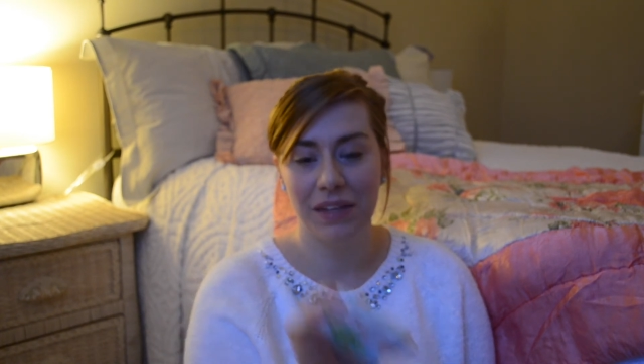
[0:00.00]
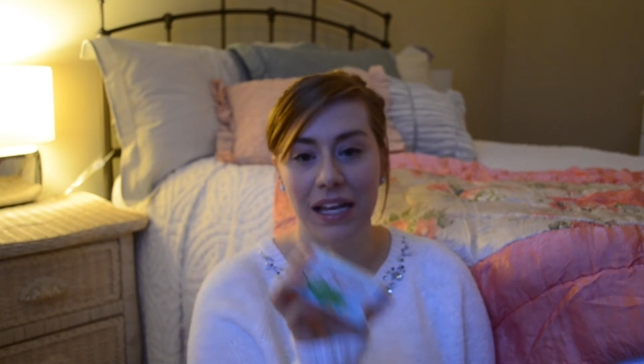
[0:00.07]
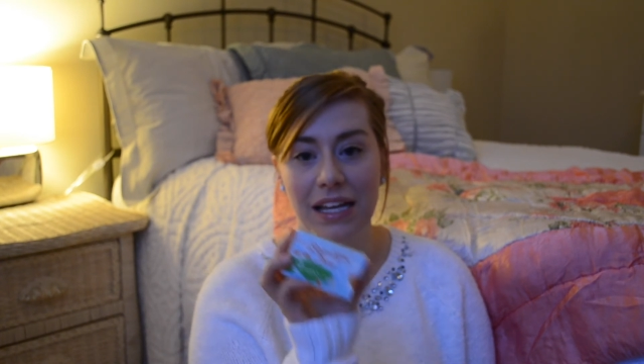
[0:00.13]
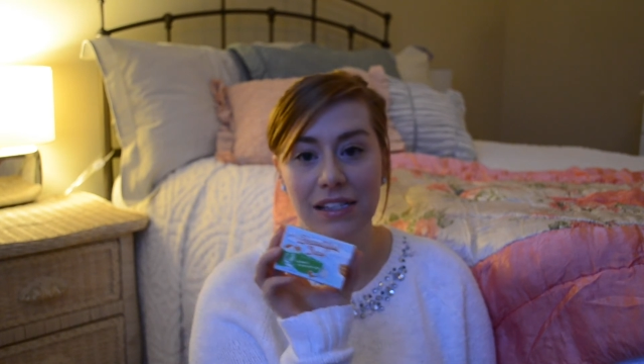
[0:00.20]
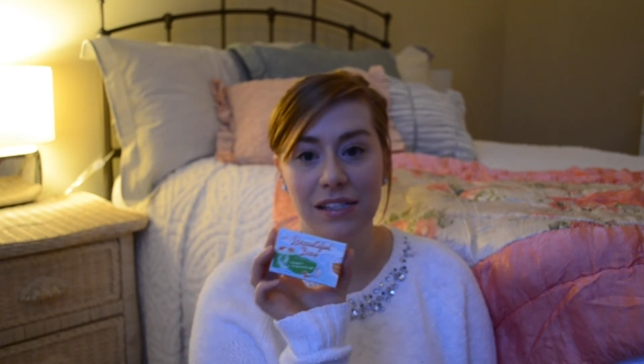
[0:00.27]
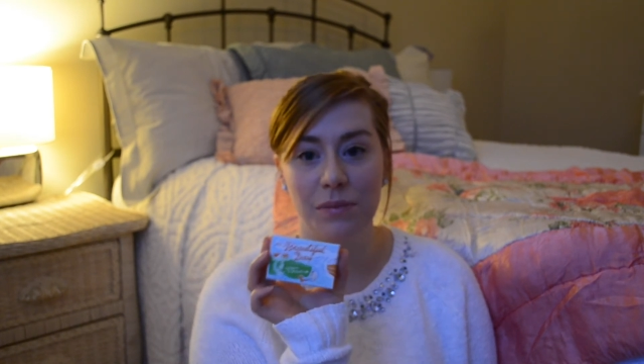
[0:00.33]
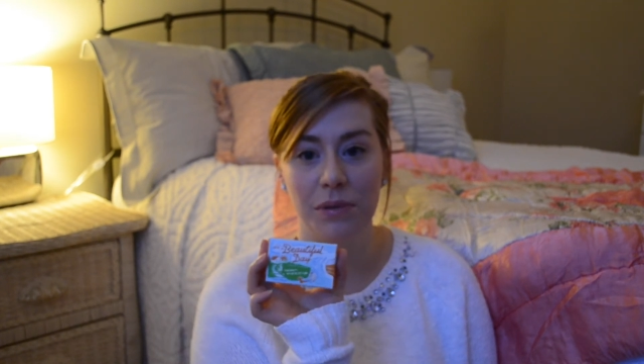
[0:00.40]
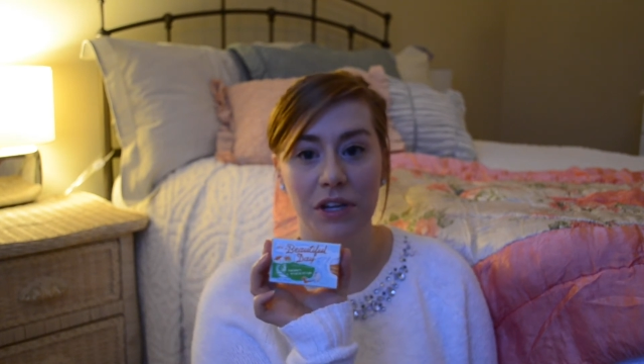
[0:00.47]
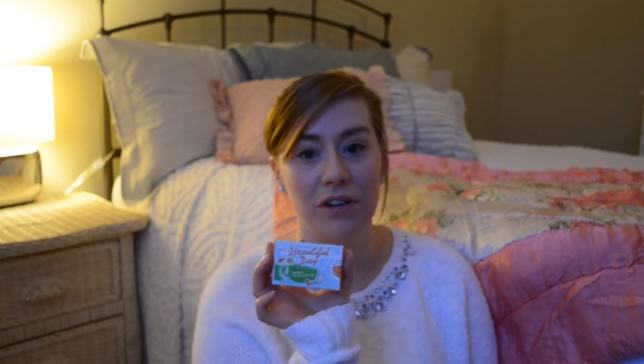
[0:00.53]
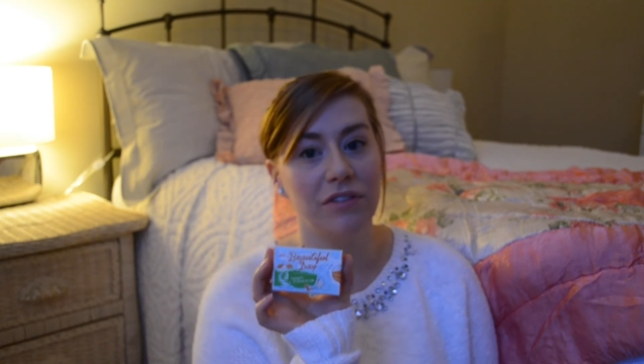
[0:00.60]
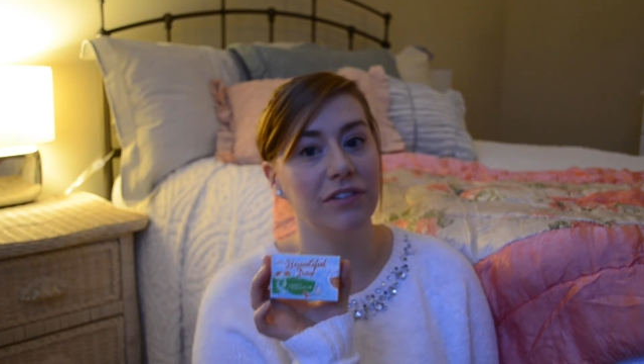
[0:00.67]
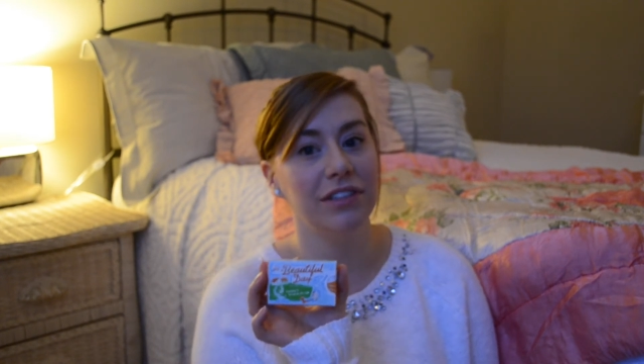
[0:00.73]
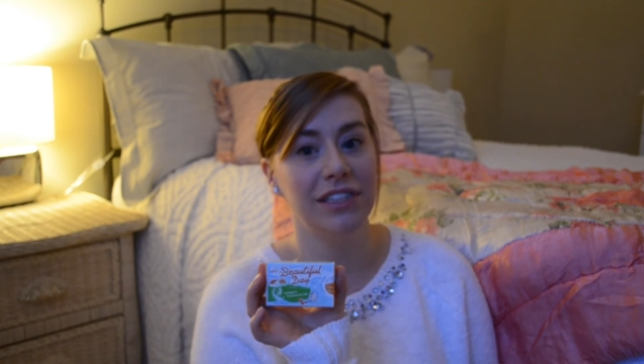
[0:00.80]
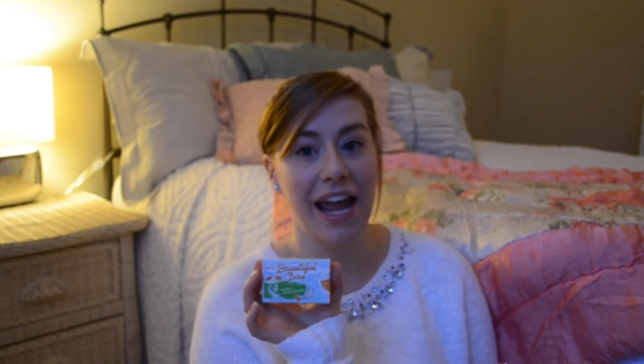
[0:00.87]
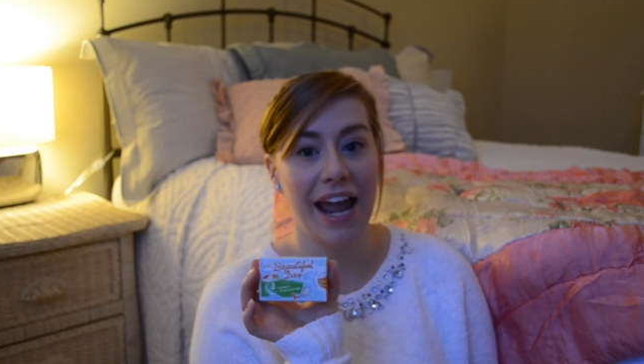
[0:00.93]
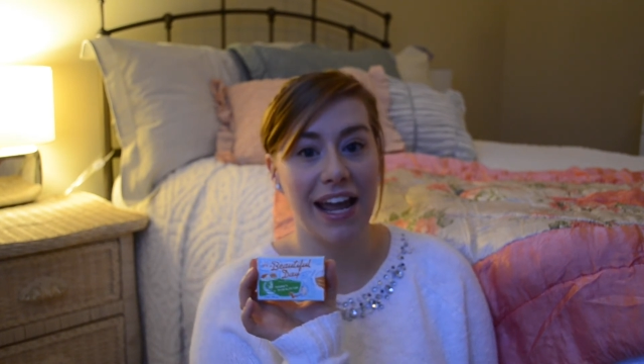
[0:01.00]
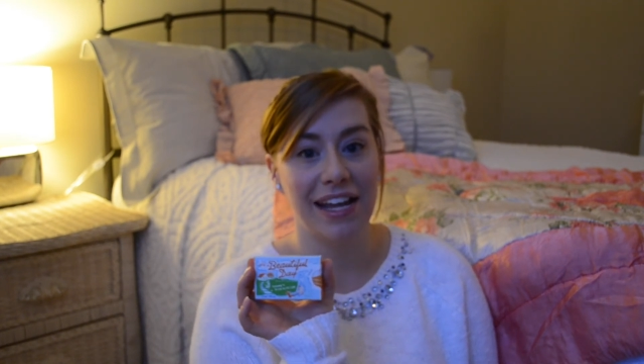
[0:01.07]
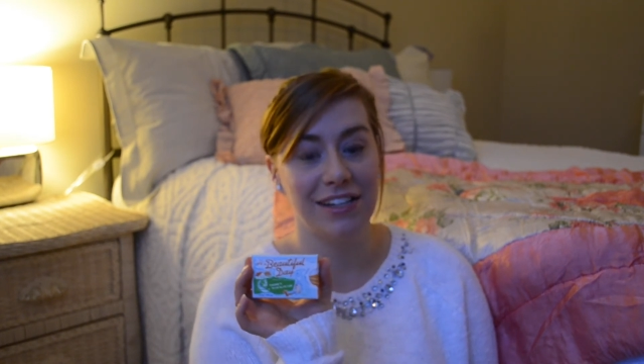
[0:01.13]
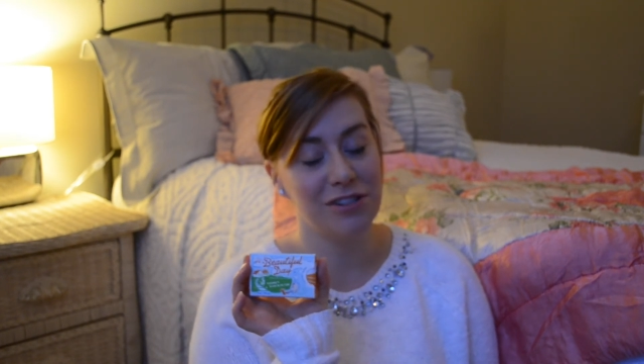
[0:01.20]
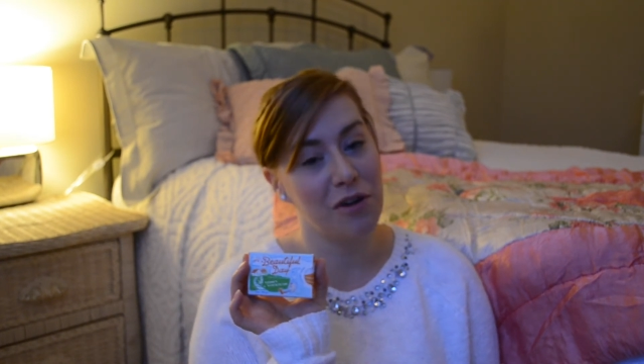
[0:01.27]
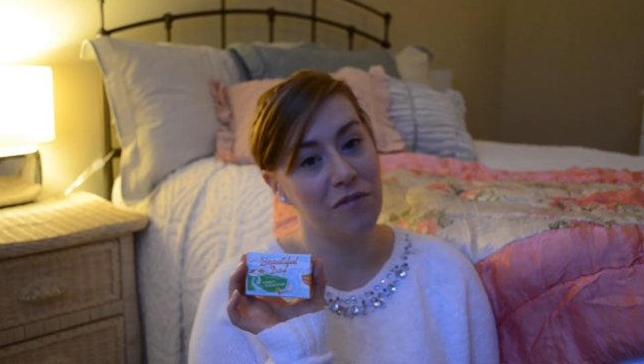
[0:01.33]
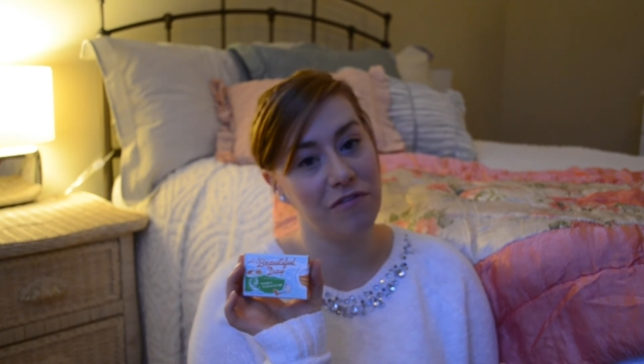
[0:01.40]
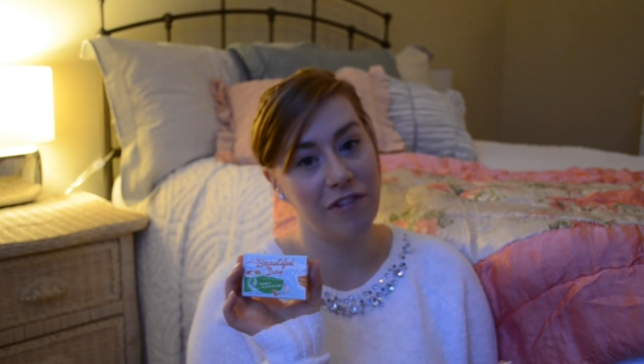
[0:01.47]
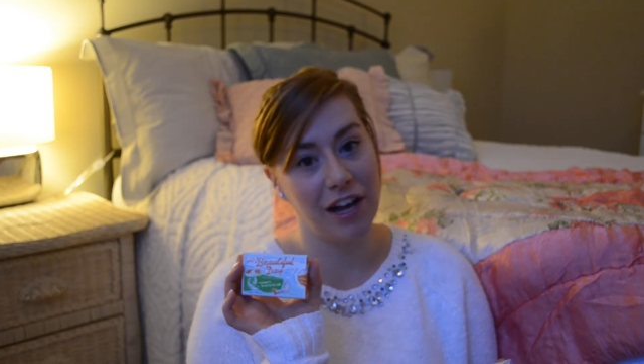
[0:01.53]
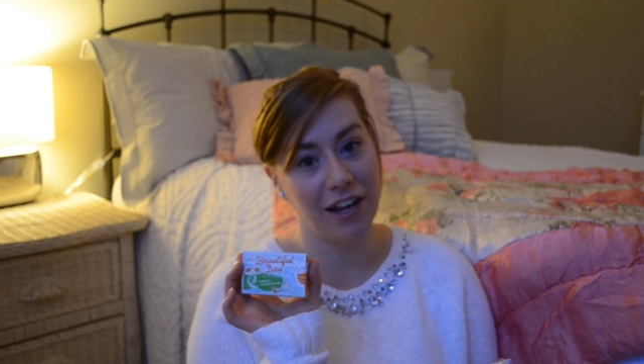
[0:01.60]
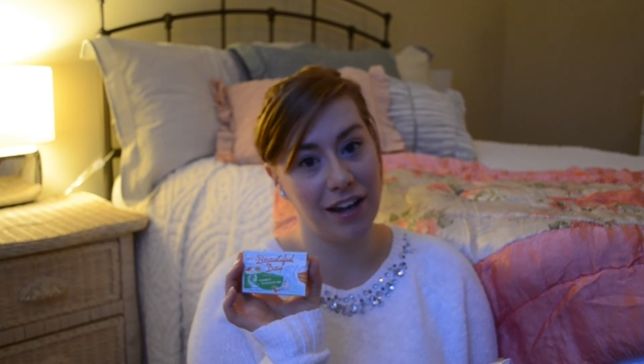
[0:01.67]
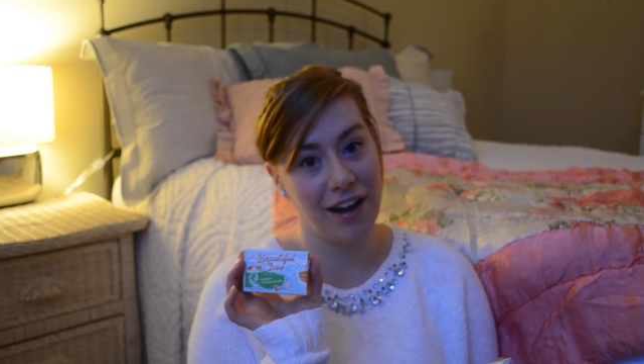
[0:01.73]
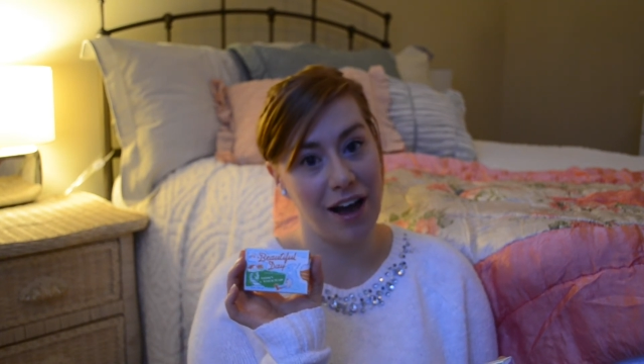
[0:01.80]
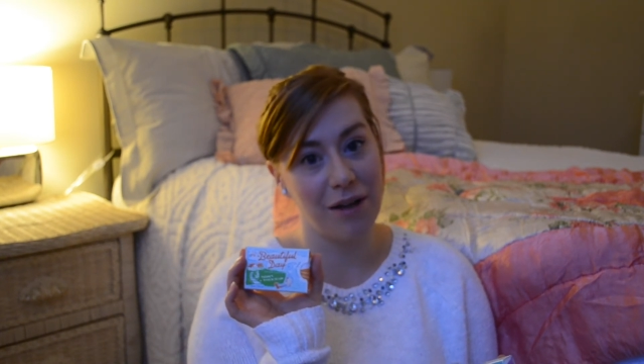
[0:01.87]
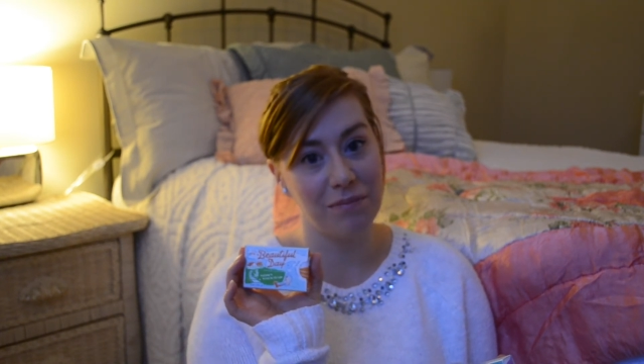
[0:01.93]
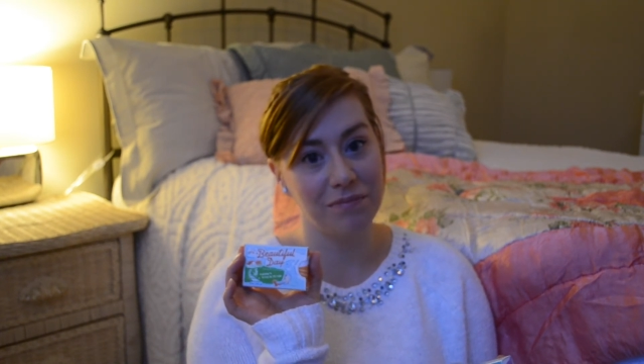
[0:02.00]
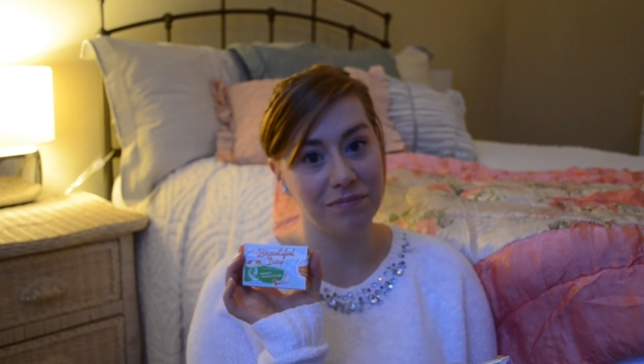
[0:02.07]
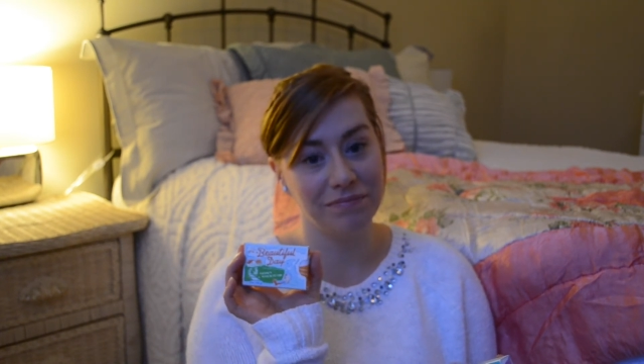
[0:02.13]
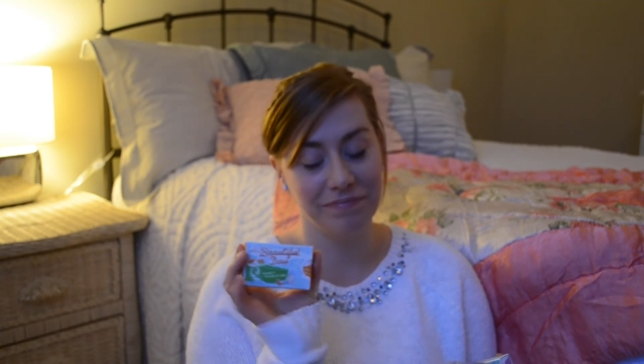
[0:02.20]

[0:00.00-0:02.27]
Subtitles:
"It's a beautiful day, don't f*** it up."